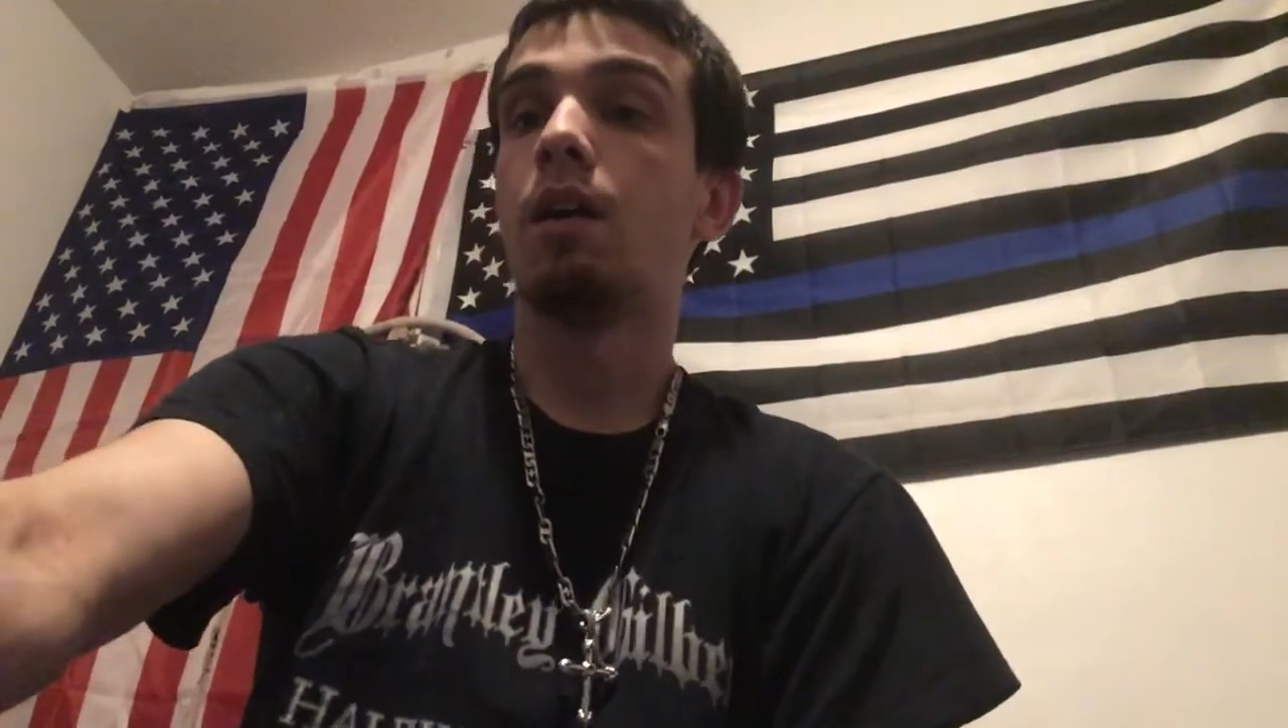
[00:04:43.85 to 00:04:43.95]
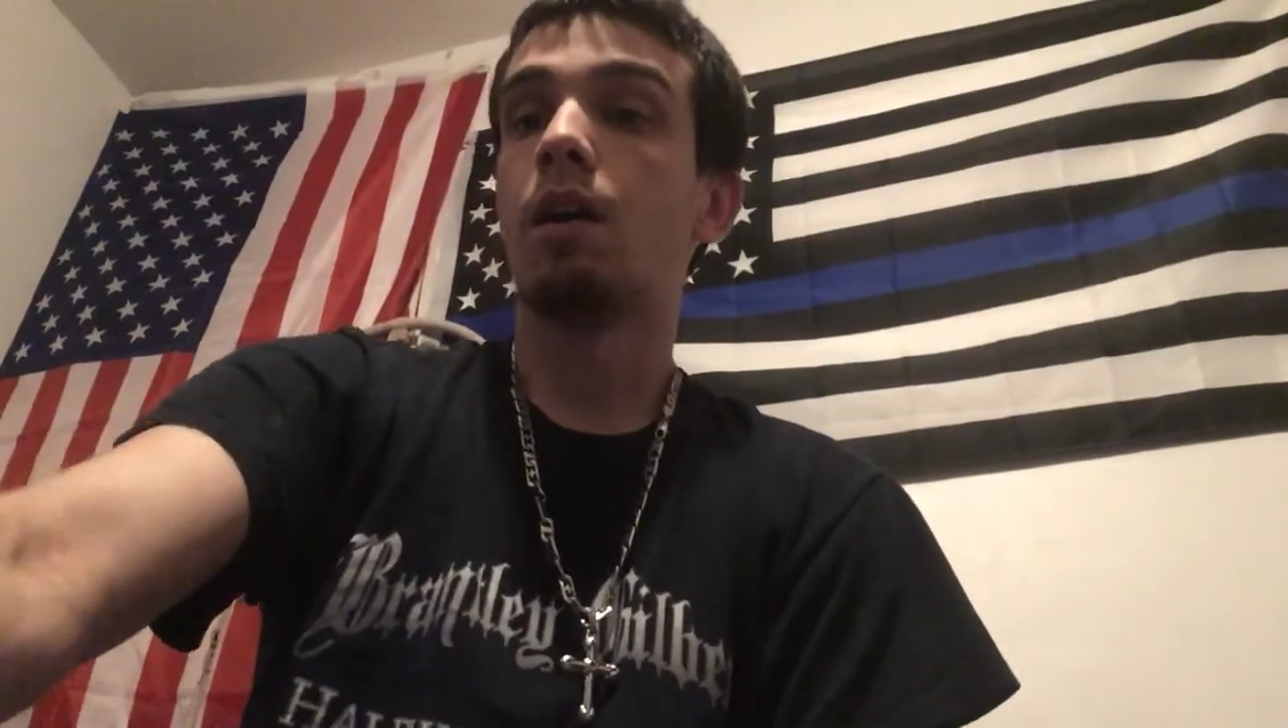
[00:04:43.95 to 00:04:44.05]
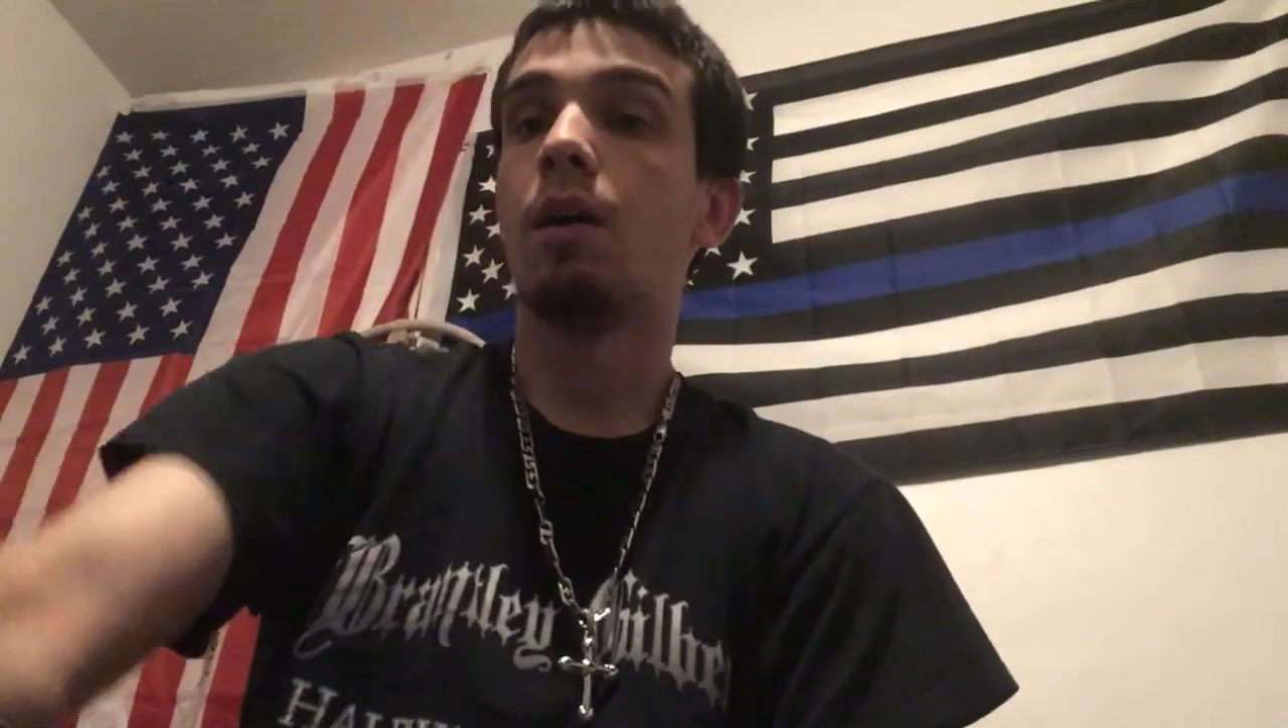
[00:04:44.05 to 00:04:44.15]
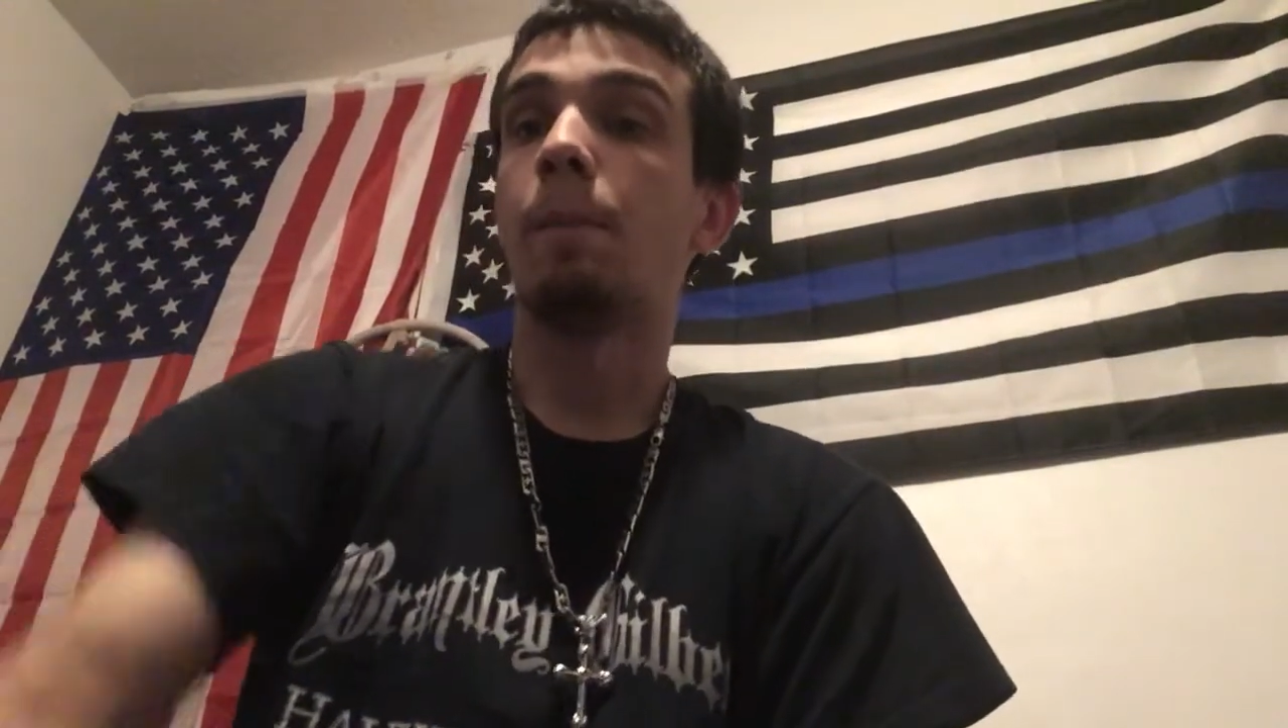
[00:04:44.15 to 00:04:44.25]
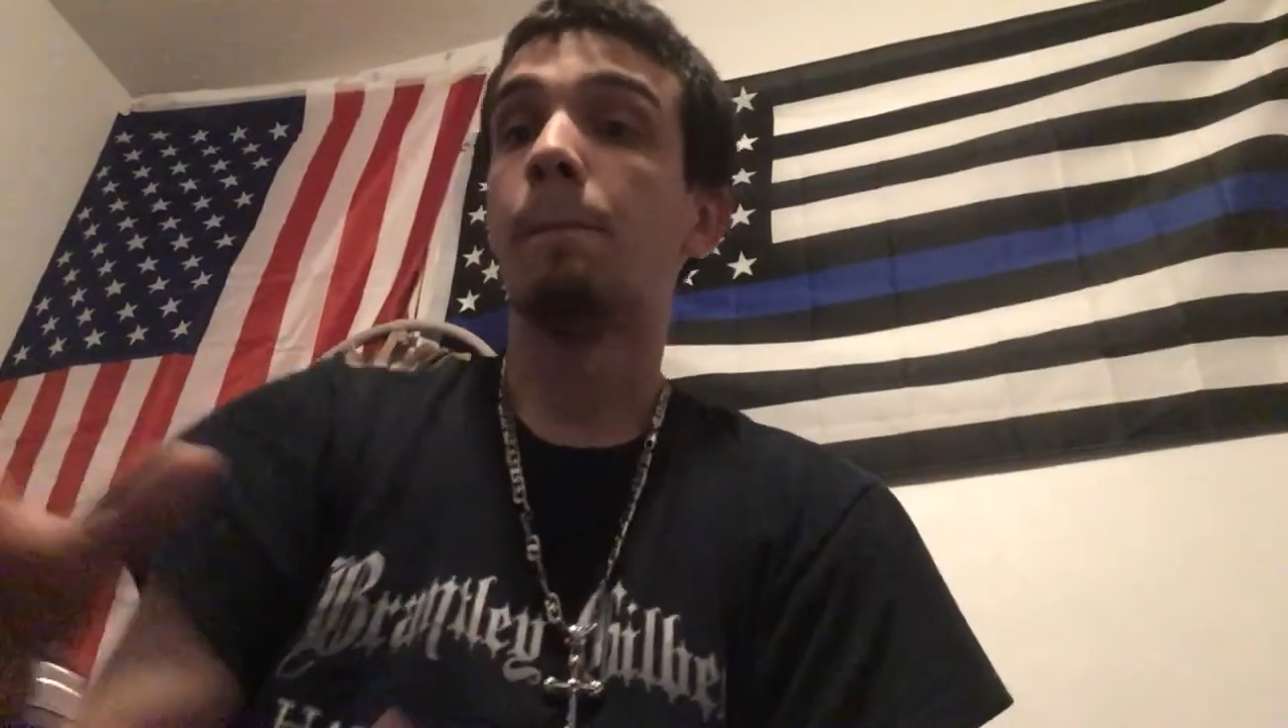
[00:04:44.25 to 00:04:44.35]

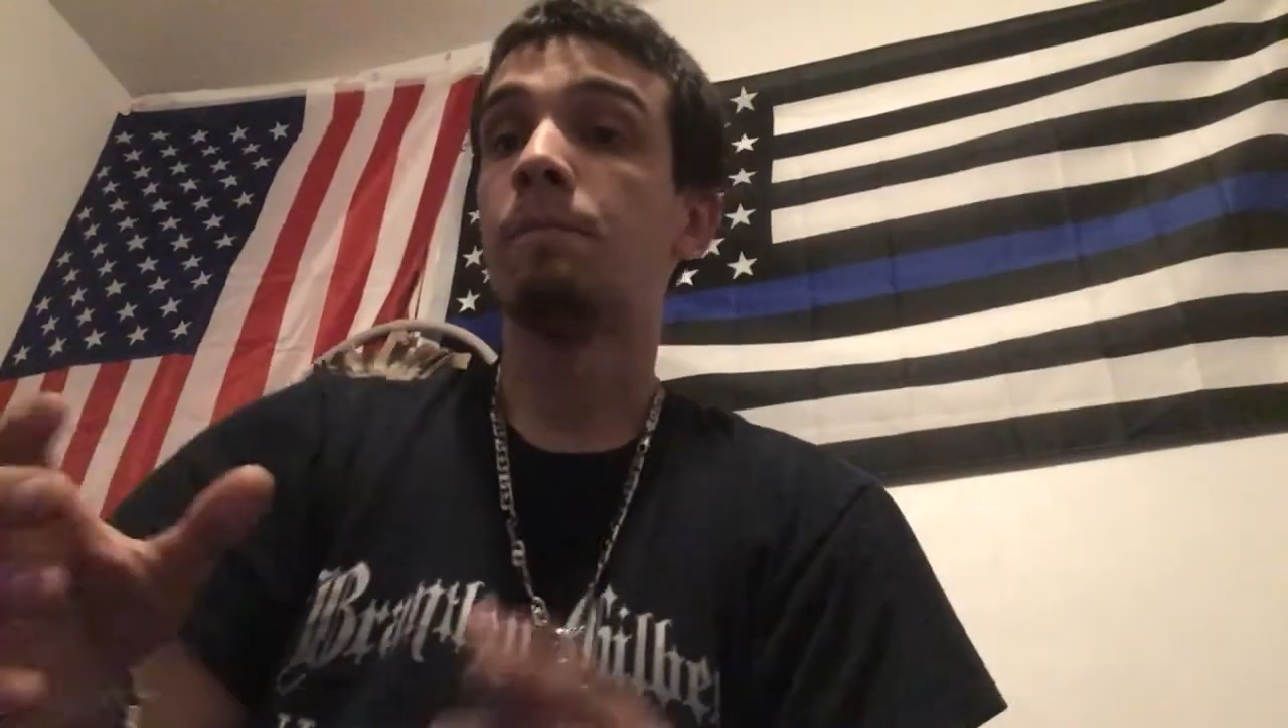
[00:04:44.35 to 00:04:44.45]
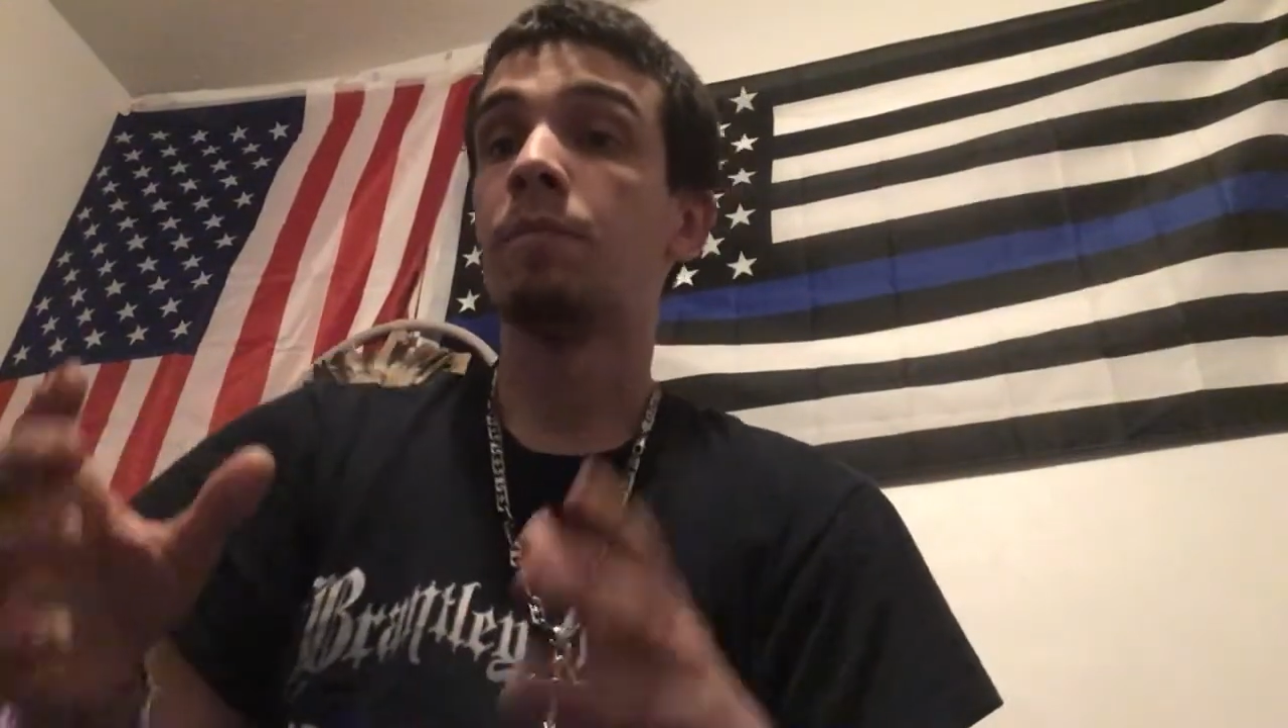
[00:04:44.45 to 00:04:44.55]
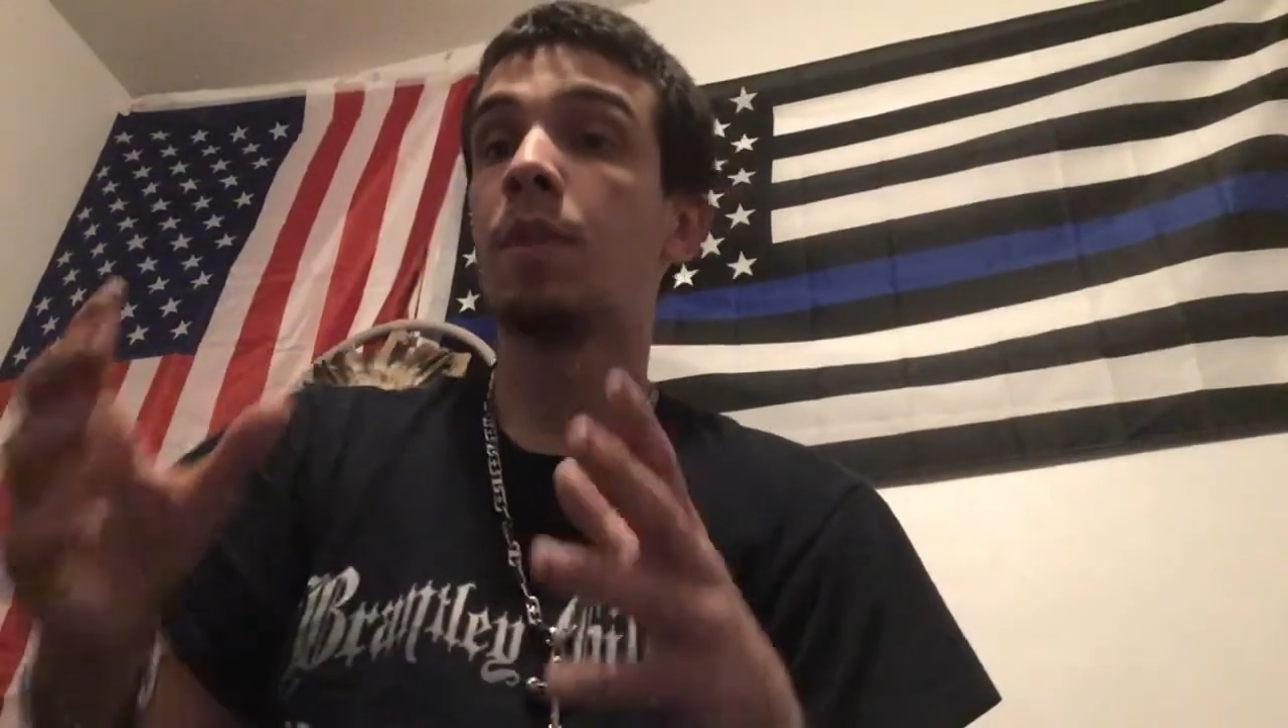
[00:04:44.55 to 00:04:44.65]
um,